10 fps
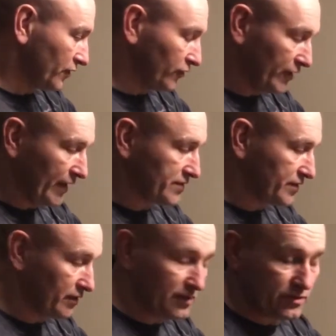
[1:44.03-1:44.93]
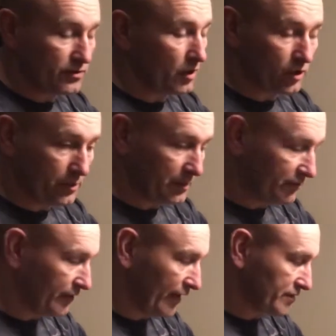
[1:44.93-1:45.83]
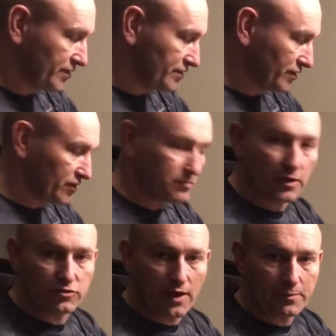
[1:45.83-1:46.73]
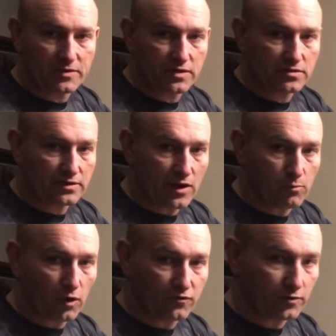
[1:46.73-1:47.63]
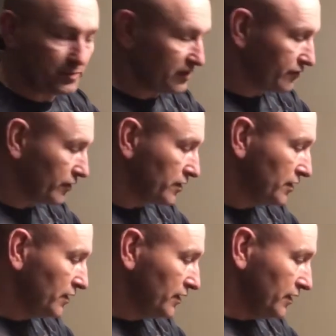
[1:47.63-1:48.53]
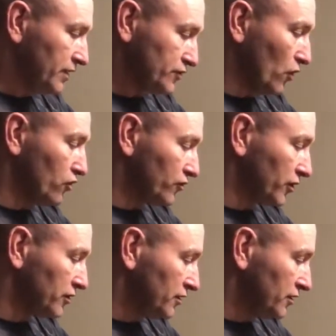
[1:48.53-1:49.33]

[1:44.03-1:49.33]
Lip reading: next season. This is all going to be for next season, because my trapping season now, bar for beaver, is over.